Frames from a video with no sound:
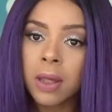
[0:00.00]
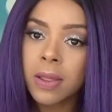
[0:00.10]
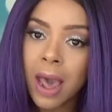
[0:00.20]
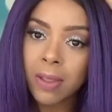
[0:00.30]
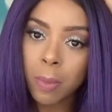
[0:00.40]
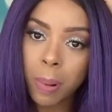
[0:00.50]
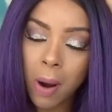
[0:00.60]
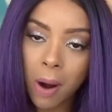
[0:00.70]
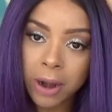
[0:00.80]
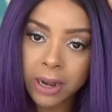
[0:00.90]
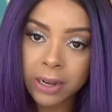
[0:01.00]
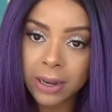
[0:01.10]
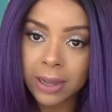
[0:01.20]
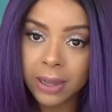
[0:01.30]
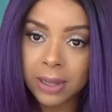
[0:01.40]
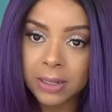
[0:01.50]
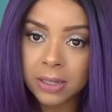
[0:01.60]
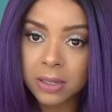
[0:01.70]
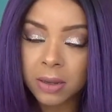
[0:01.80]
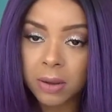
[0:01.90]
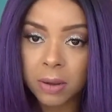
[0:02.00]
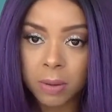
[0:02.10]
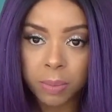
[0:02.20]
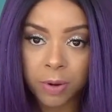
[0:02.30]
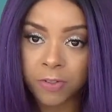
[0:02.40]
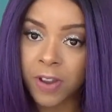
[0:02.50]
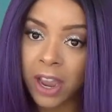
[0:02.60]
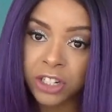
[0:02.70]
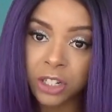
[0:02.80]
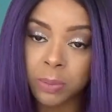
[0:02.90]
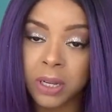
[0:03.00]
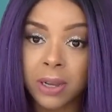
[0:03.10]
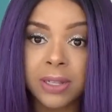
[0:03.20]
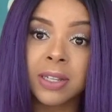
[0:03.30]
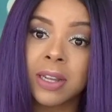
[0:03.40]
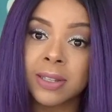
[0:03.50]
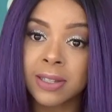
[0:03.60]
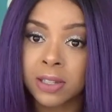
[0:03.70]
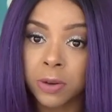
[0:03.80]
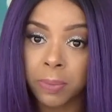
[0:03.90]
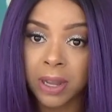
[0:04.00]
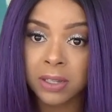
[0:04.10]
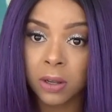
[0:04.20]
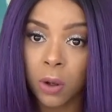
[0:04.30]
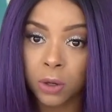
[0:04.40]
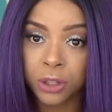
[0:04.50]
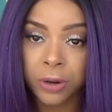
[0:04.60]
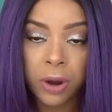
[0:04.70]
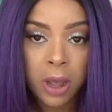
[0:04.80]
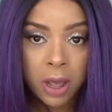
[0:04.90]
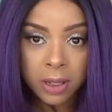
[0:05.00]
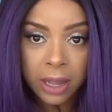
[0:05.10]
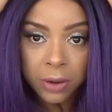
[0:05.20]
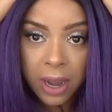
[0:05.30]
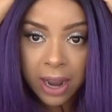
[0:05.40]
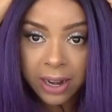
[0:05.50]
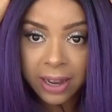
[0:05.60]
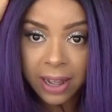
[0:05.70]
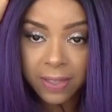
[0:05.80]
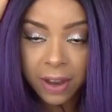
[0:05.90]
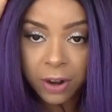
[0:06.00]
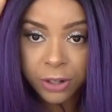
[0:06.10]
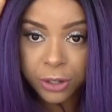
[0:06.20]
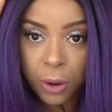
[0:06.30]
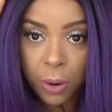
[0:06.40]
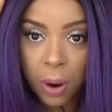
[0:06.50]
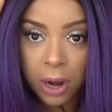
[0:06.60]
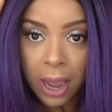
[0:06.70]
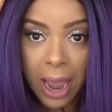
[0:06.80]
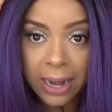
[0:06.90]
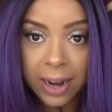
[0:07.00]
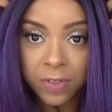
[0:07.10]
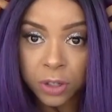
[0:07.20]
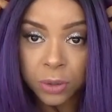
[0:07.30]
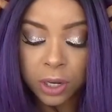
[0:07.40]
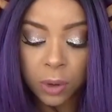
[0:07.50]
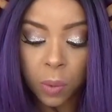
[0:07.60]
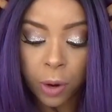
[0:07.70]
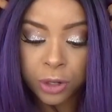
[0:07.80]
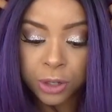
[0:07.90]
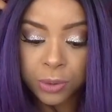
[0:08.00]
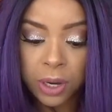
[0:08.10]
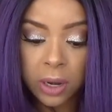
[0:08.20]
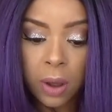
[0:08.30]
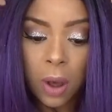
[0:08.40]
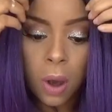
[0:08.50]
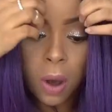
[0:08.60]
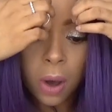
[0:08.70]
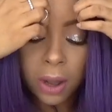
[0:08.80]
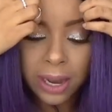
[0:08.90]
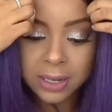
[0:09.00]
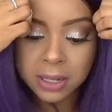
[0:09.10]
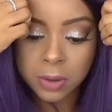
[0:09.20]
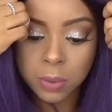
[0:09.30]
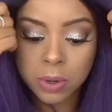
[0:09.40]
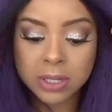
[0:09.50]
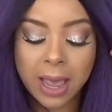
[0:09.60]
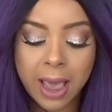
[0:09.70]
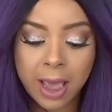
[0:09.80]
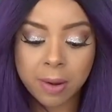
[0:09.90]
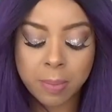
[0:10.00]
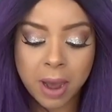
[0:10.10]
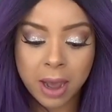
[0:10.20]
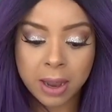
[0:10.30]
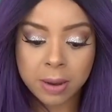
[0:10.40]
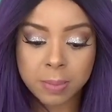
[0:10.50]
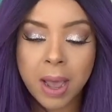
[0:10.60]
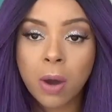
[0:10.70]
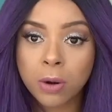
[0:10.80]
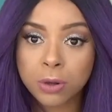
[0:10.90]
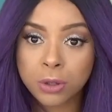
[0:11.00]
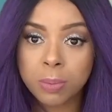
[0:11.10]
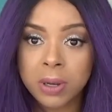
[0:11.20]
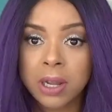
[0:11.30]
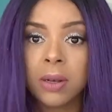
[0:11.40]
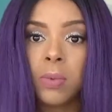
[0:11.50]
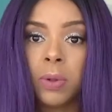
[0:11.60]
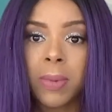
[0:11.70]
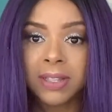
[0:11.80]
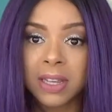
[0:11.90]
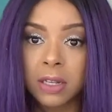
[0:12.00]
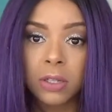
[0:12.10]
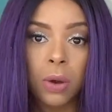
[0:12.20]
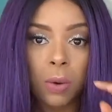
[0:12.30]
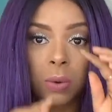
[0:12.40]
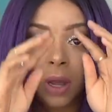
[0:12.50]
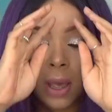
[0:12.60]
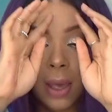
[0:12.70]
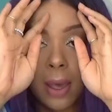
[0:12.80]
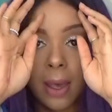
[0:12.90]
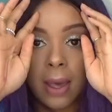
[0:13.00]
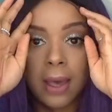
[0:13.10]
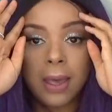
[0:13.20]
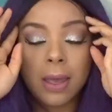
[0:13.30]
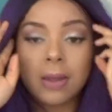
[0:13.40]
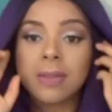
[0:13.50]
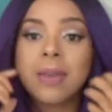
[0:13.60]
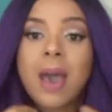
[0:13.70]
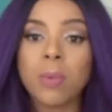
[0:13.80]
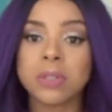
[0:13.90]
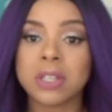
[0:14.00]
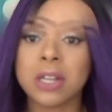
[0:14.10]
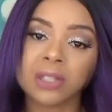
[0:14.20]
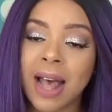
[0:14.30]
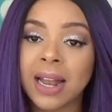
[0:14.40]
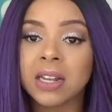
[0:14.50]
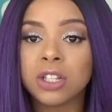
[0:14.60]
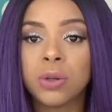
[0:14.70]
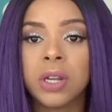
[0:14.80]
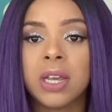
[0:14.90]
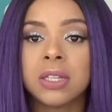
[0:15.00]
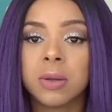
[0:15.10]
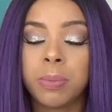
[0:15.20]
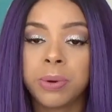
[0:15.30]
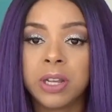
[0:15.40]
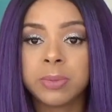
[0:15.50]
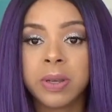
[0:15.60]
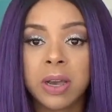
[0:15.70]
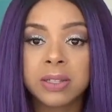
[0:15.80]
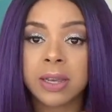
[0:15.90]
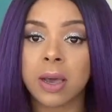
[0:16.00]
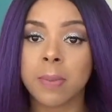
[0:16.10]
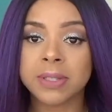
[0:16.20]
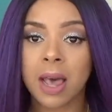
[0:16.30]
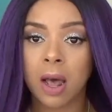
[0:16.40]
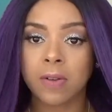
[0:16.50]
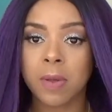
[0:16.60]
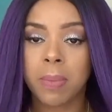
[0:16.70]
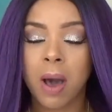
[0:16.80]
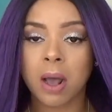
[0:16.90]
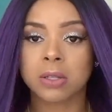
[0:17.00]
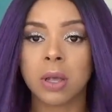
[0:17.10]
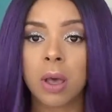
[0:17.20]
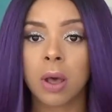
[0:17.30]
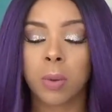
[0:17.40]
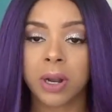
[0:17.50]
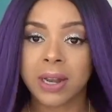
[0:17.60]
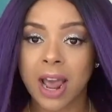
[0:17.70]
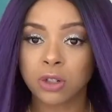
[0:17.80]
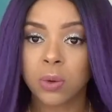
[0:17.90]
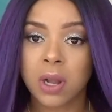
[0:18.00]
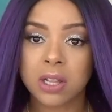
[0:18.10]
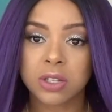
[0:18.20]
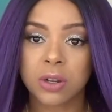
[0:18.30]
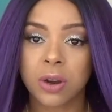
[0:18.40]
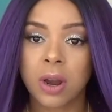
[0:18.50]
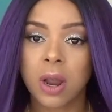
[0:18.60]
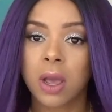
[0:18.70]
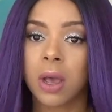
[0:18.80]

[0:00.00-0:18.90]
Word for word: Now the parting is perfection because it is a silk base closure that you kind of get there, so I didn't have to do any work to it all I did was add my powder to blend with my skin tone. And that was it. Styling this unit is a breeze because it comes out of the box with a natural luster.